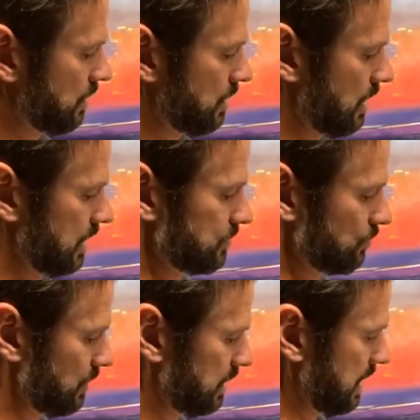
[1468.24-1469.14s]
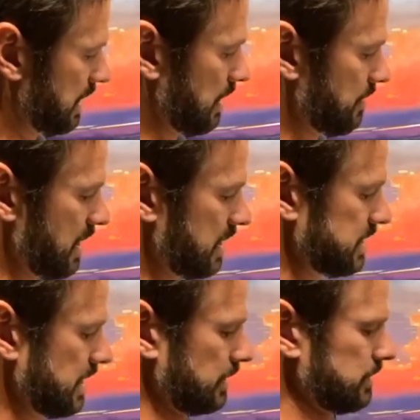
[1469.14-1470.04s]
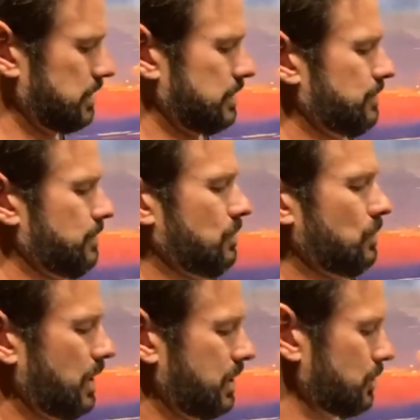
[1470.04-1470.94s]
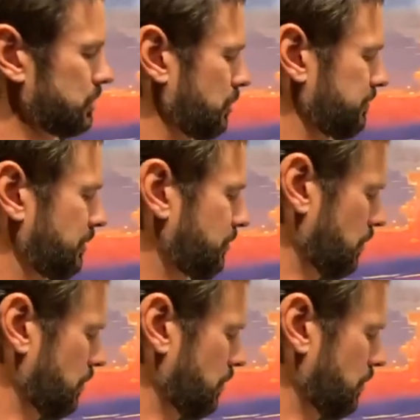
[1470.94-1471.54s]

it's really amazing what it goes over. For